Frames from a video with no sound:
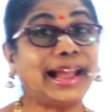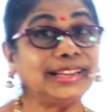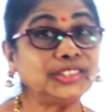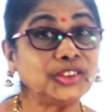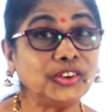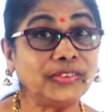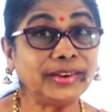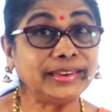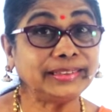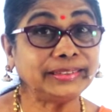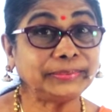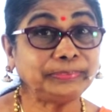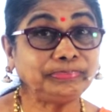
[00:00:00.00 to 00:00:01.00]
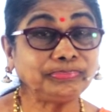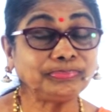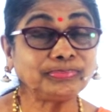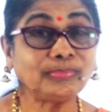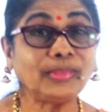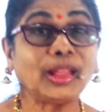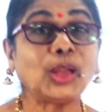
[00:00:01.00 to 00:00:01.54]
Hi children,
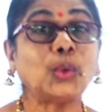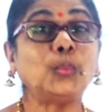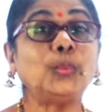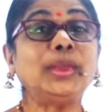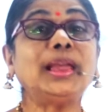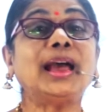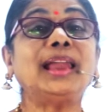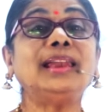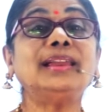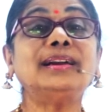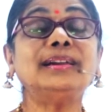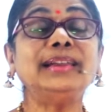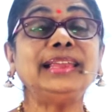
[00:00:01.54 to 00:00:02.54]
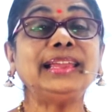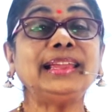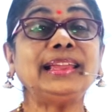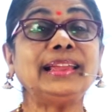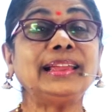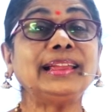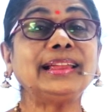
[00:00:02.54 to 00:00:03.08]
we are
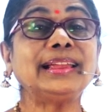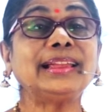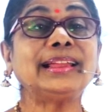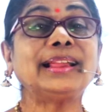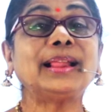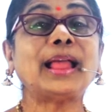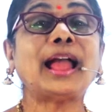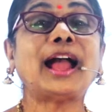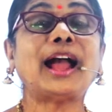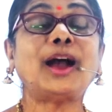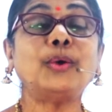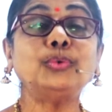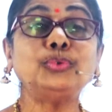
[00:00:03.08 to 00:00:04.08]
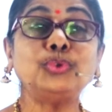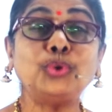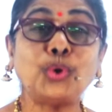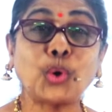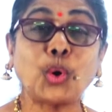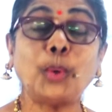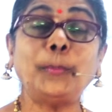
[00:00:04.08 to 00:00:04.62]
learning how to
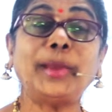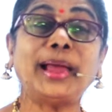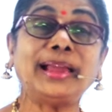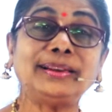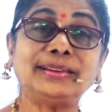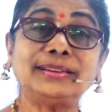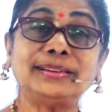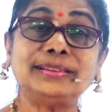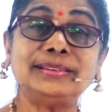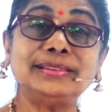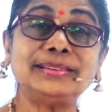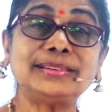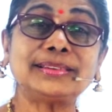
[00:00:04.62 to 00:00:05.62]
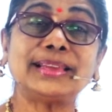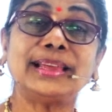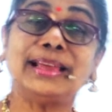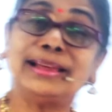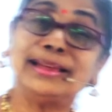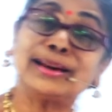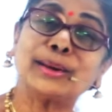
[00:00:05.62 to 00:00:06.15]
draw patterns,
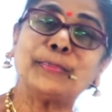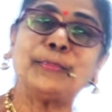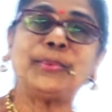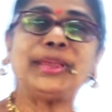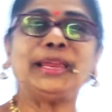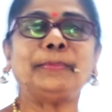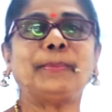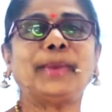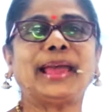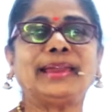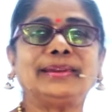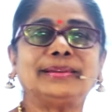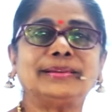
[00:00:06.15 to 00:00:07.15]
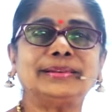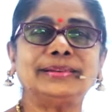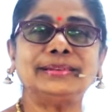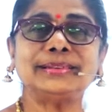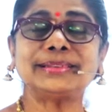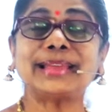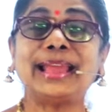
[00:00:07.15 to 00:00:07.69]
repeat
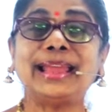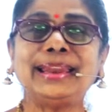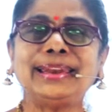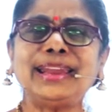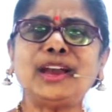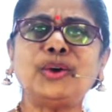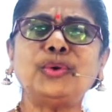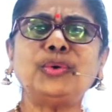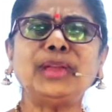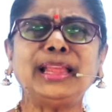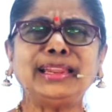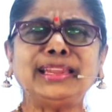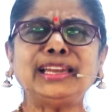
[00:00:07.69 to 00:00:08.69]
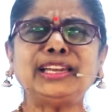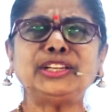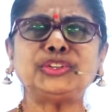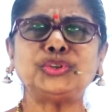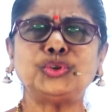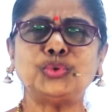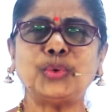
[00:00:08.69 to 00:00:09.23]
patterns. Now let
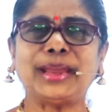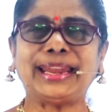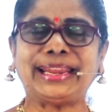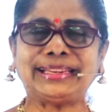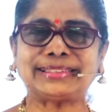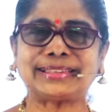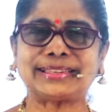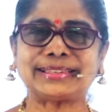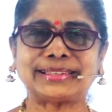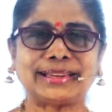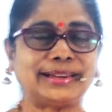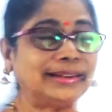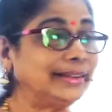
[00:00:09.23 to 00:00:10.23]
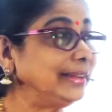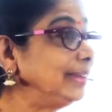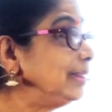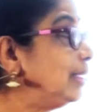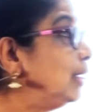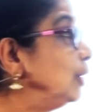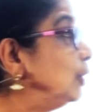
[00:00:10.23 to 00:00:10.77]
us do an exercise
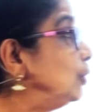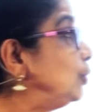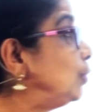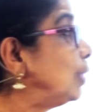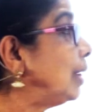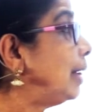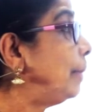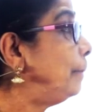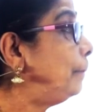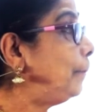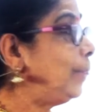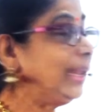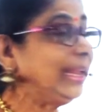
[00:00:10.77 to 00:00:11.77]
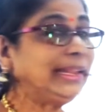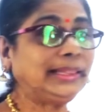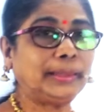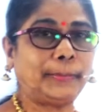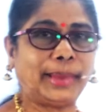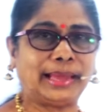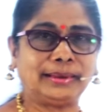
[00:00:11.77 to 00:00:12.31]
to complete the
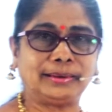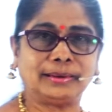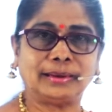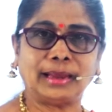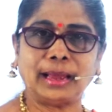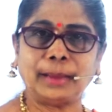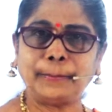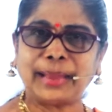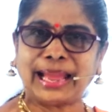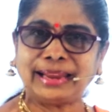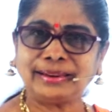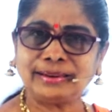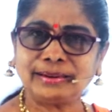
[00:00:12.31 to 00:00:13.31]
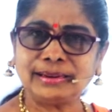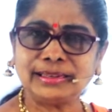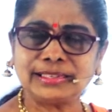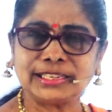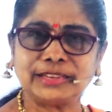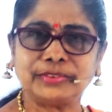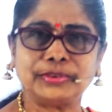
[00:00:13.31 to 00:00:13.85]
pattern. A pattern
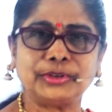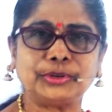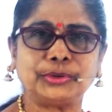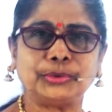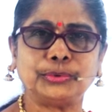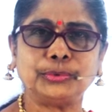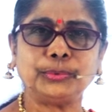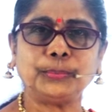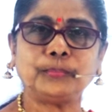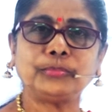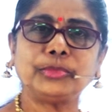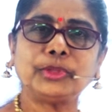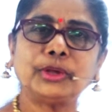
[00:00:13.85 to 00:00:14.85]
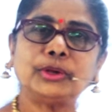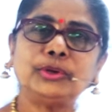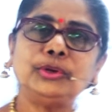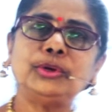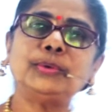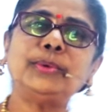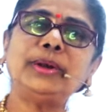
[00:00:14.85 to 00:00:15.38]
is given to you.
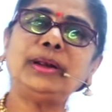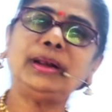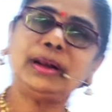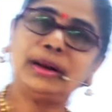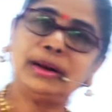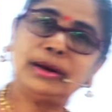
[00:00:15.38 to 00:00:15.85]
You will